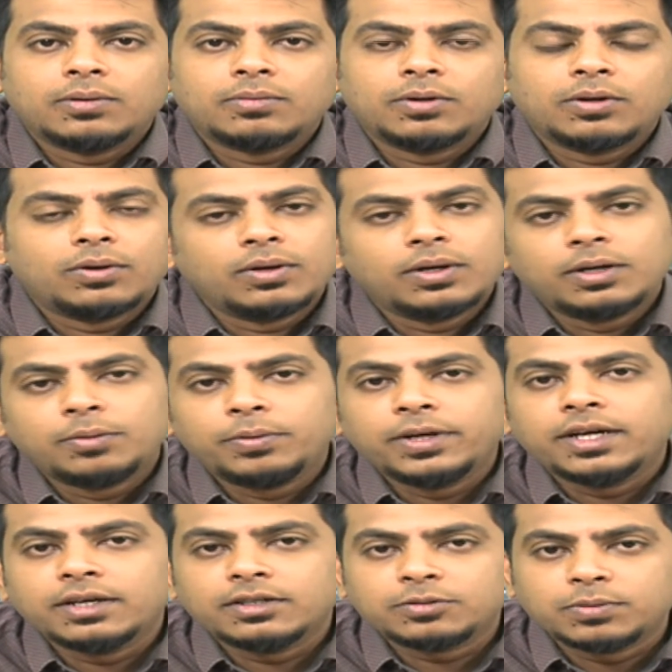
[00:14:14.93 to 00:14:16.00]
it being a
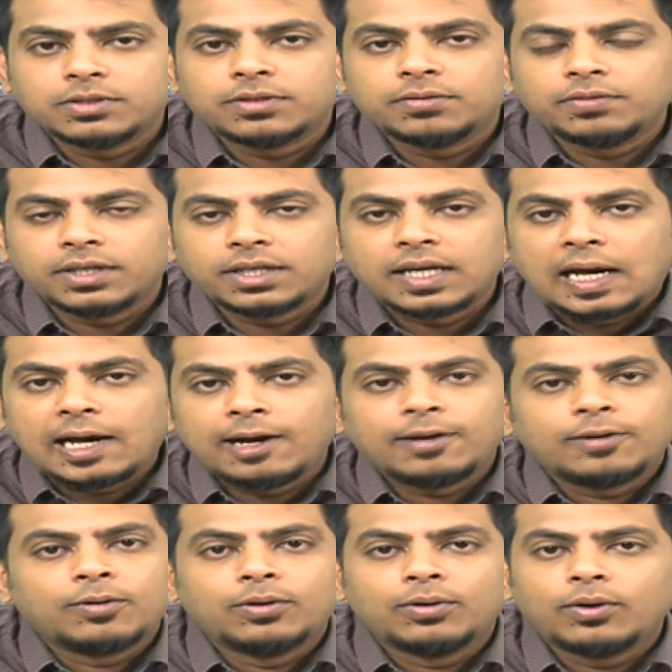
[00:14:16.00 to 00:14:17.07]
specific cat
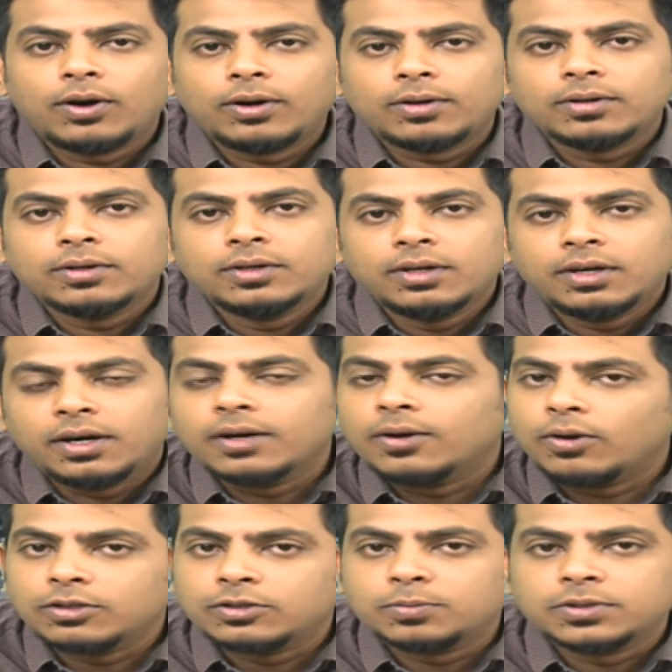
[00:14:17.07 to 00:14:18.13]
or not a
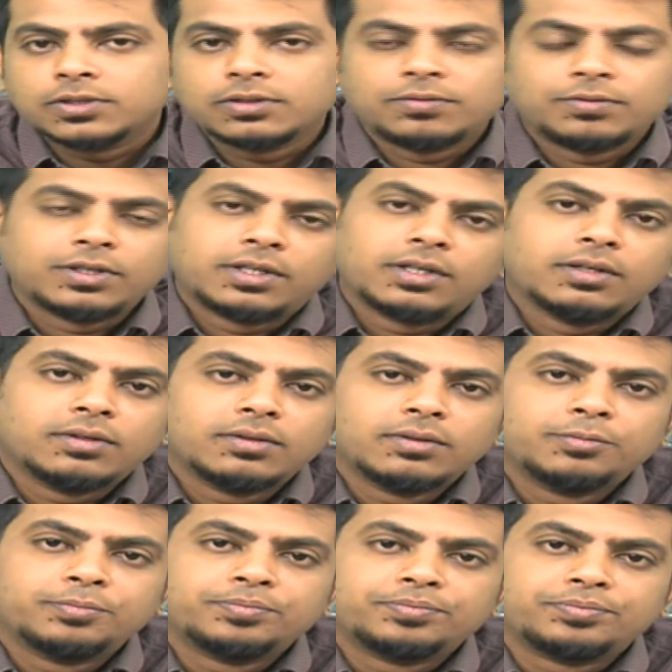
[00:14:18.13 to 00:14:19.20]
non-specific
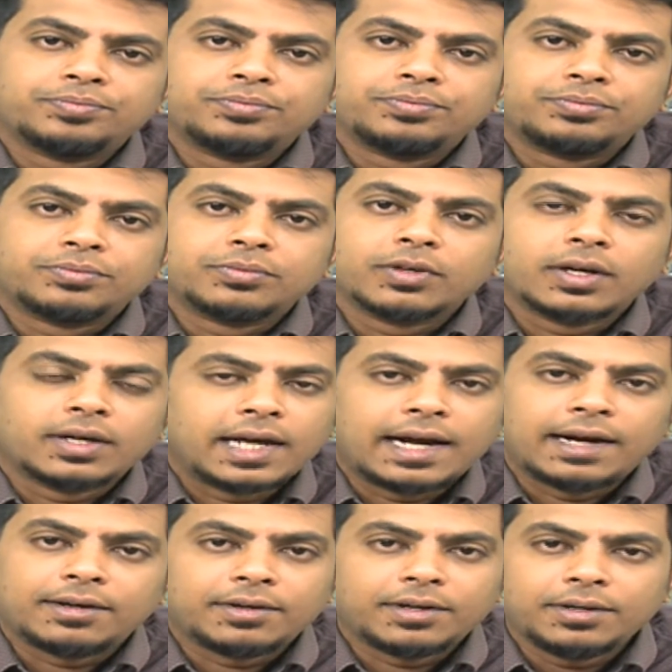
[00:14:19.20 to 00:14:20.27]
cat,
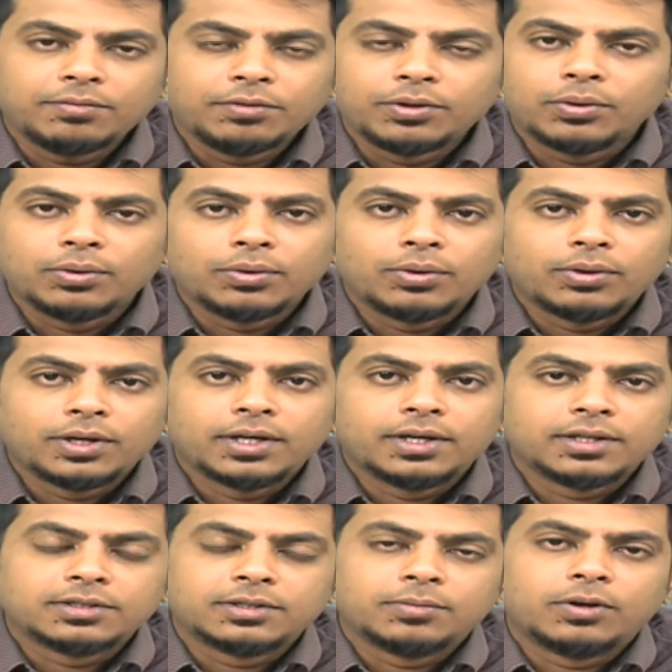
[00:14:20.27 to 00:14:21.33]
right? We don't know details
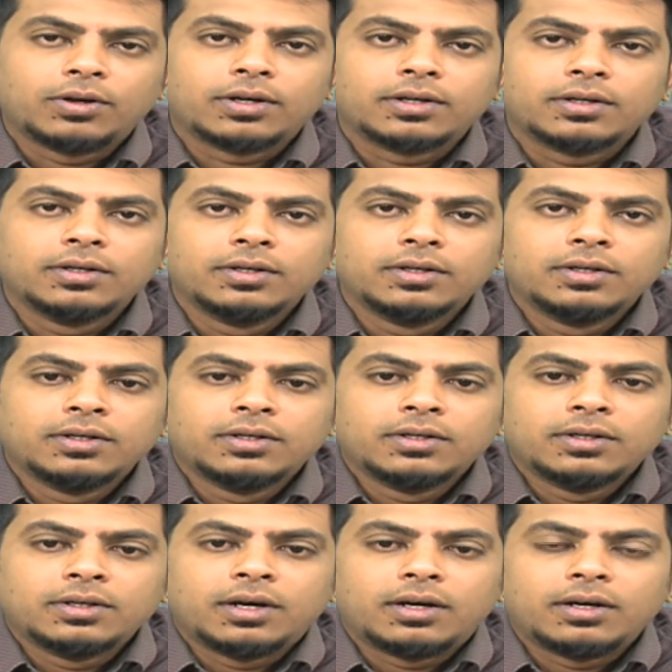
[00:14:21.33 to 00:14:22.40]
about it.
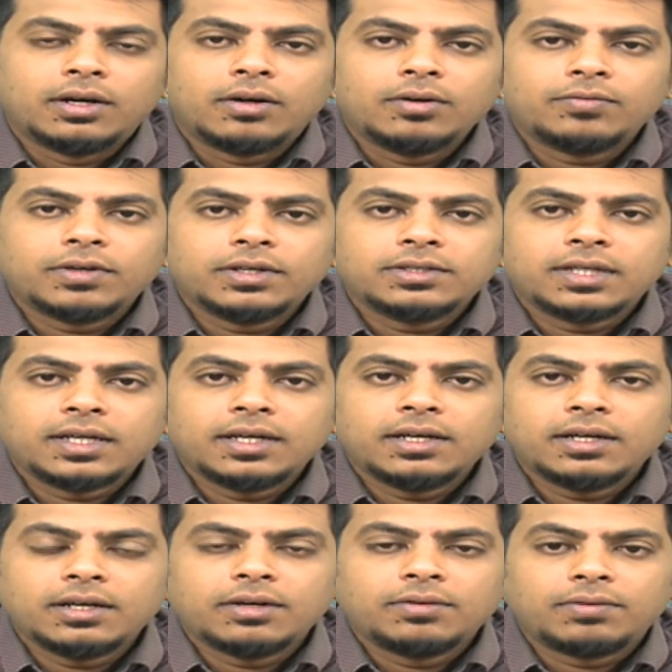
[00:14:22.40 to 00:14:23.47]
Now if
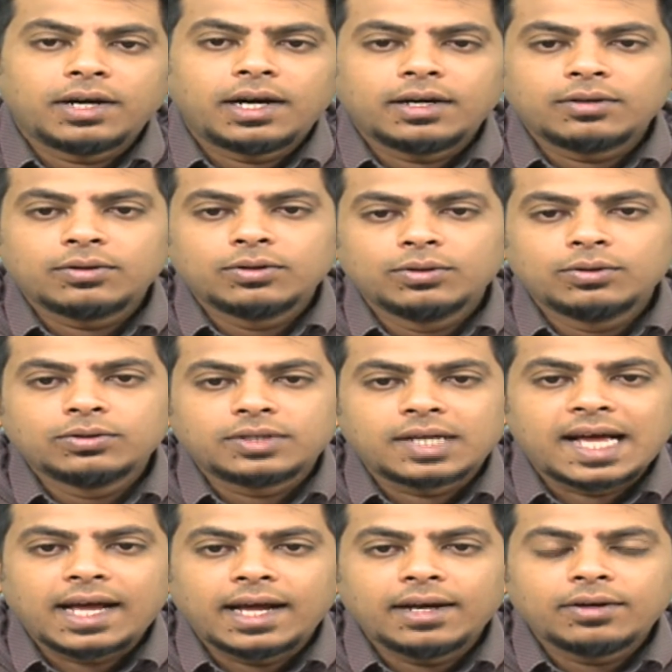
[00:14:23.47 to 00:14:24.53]
I had to use
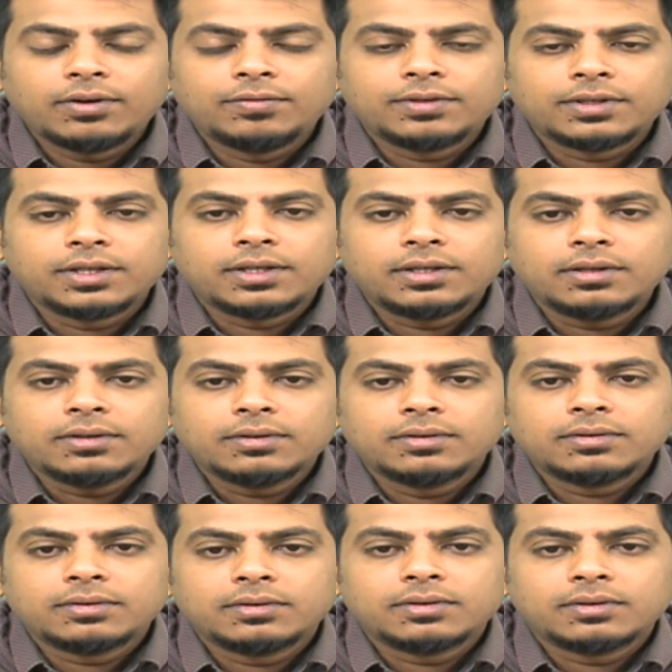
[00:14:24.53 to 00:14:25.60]
an over here,
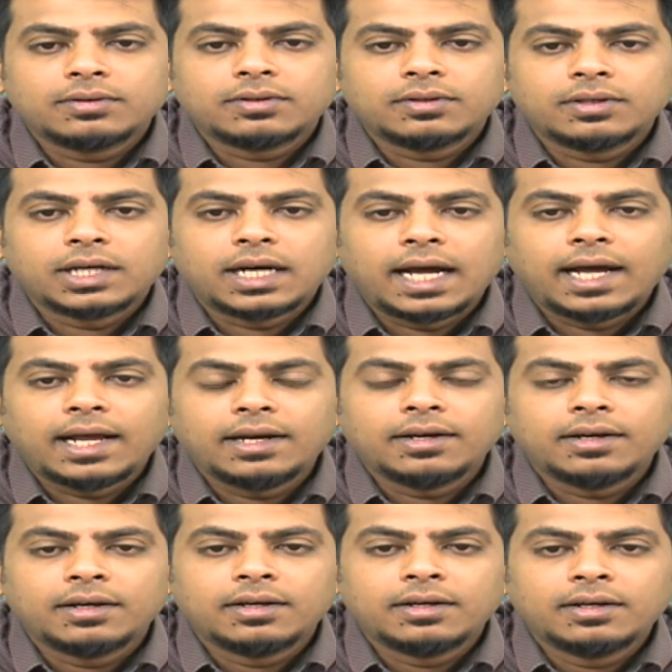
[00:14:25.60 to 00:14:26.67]
an
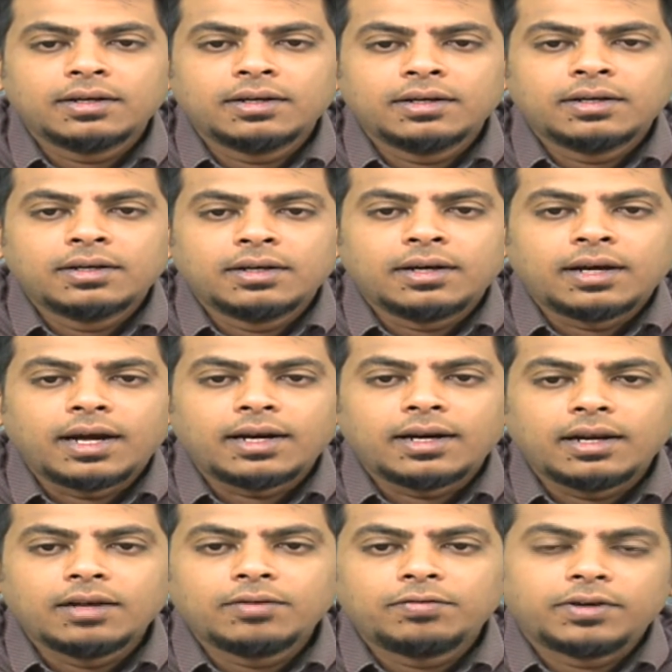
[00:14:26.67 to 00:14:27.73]

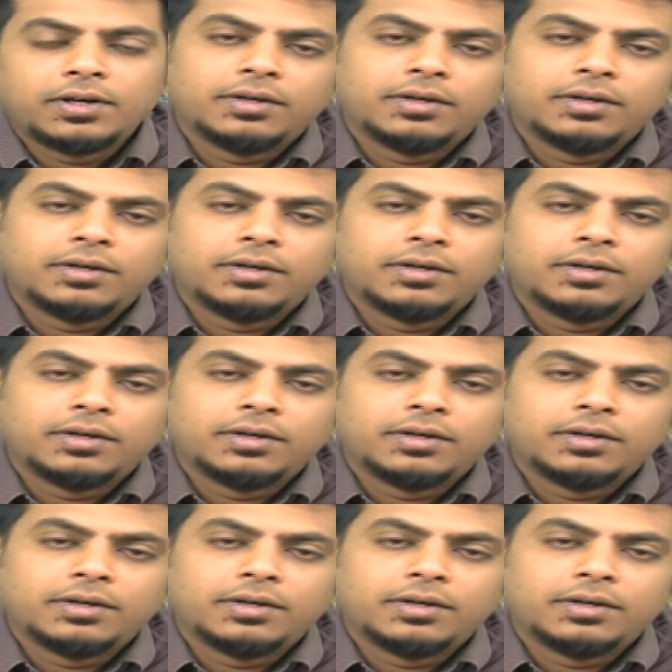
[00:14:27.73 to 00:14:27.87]
elephant,